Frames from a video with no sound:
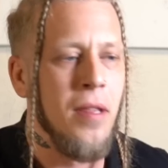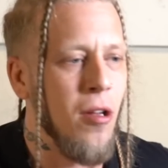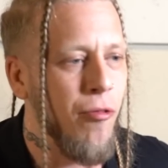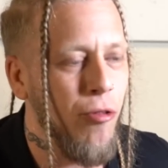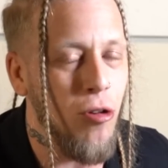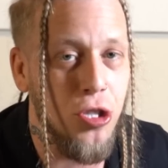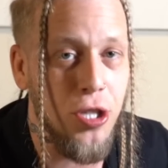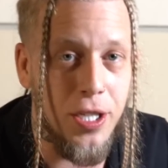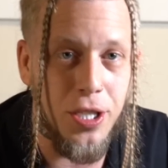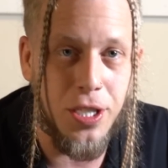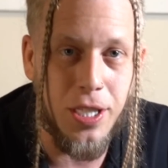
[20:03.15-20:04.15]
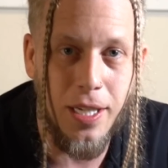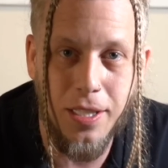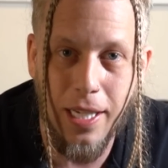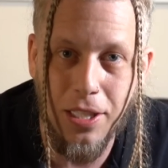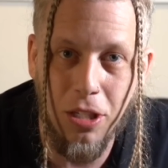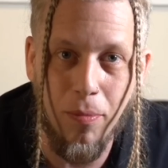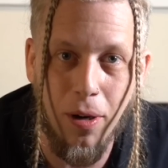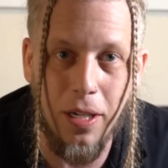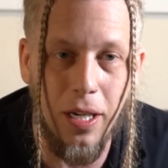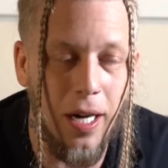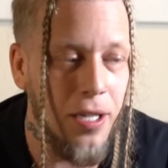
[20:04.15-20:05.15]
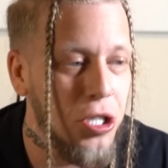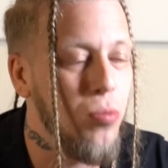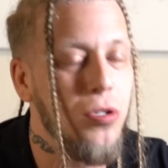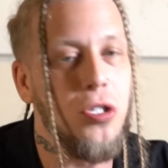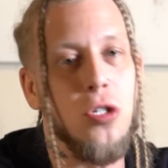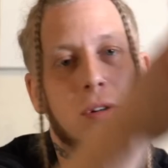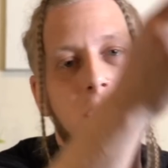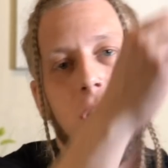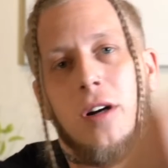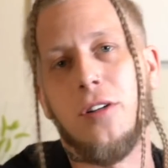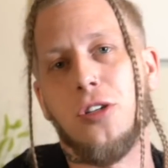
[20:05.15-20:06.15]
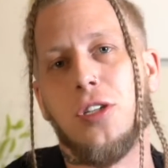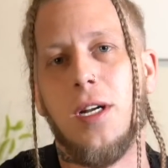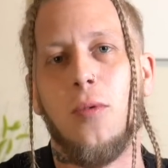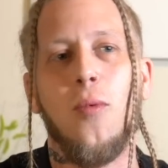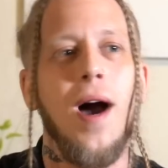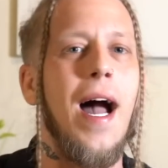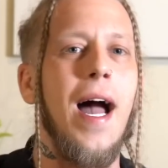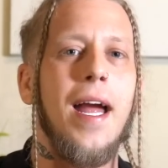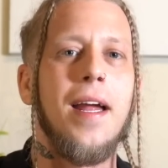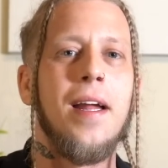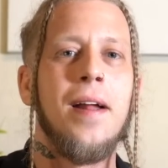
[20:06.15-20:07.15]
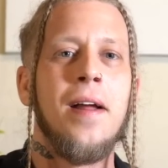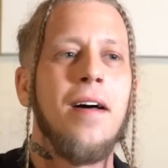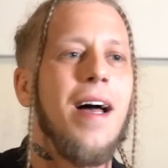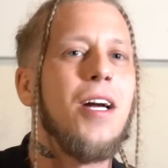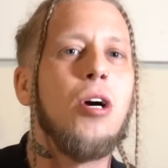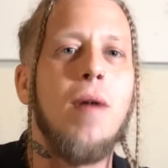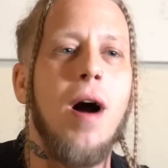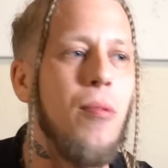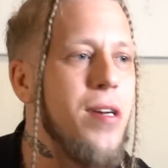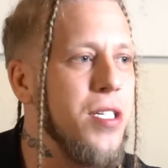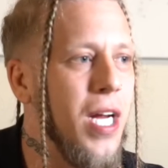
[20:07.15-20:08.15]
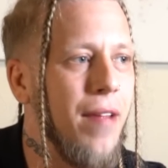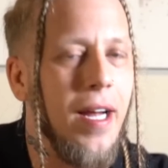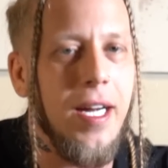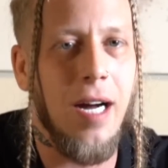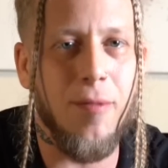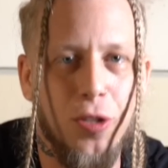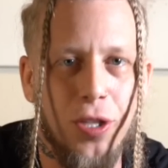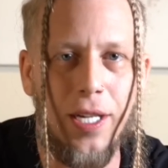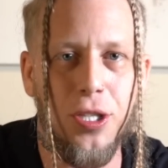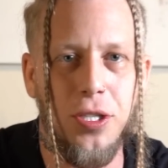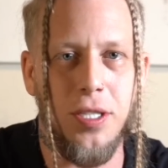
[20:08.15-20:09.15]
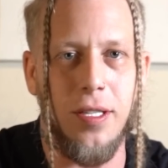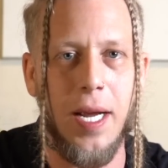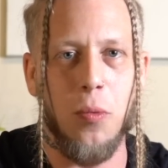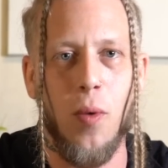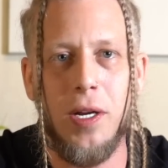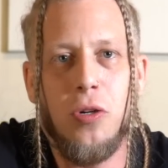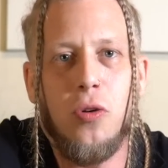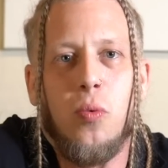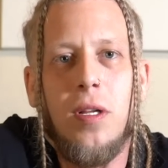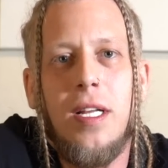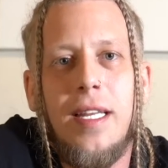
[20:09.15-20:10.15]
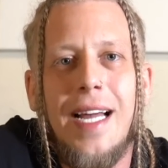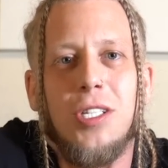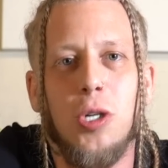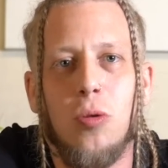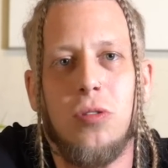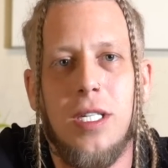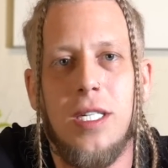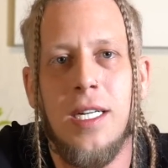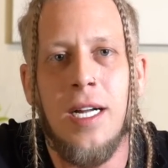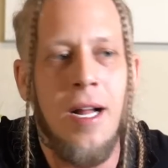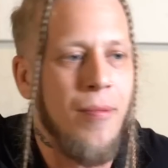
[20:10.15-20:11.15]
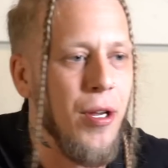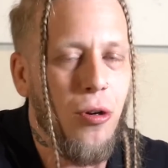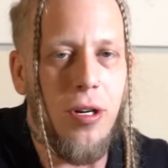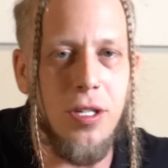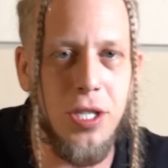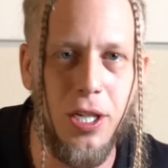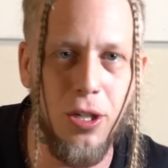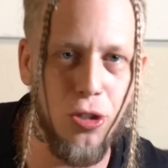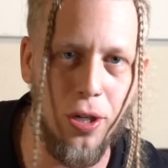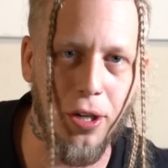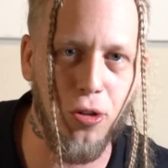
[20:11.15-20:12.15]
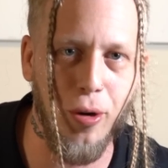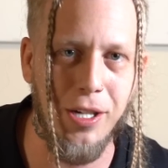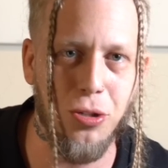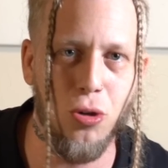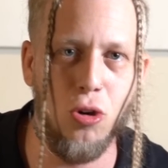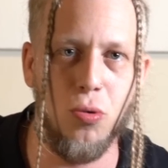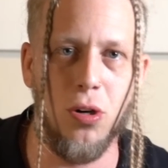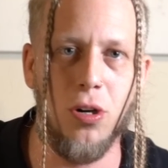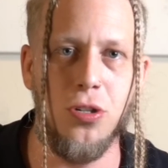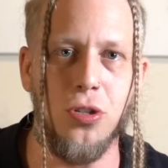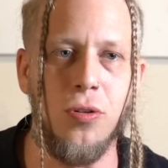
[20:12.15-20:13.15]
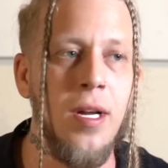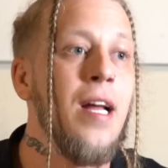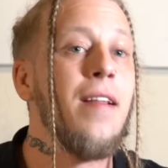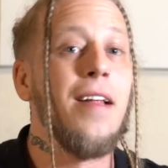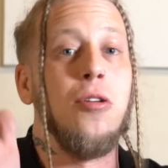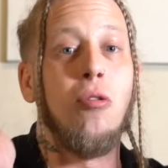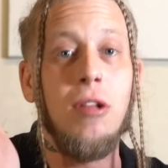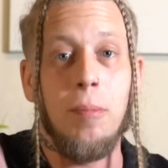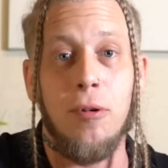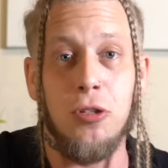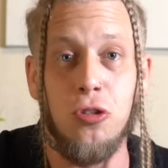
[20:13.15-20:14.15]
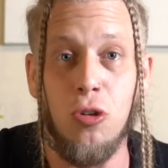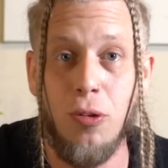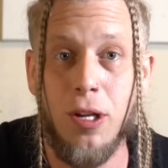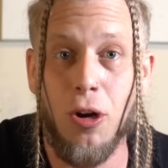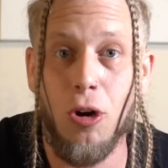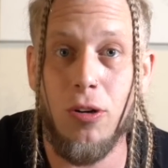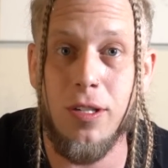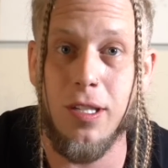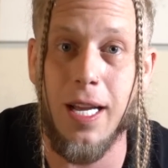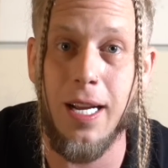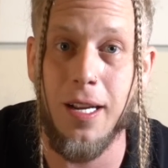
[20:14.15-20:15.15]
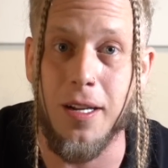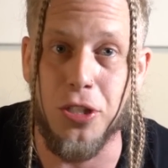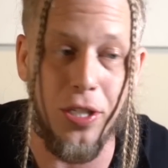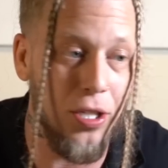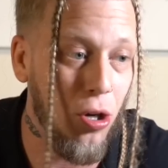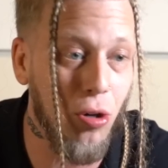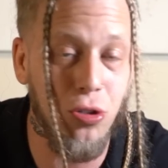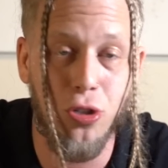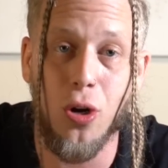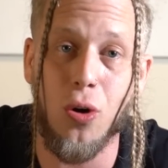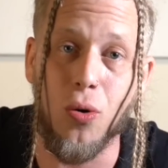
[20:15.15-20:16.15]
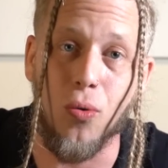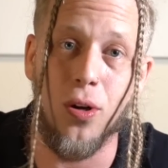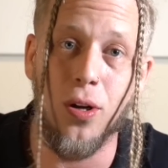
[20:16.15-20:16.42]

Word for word: The first chance she said to say something about Yanz, she wants to go to talking shit. Why? Like, come on, we just had that conversation. Like, what, you really that salty that you're gonna sit here and try to crash the whole rehearsal? Like, the only person you're really hurting is Leia. It's her show.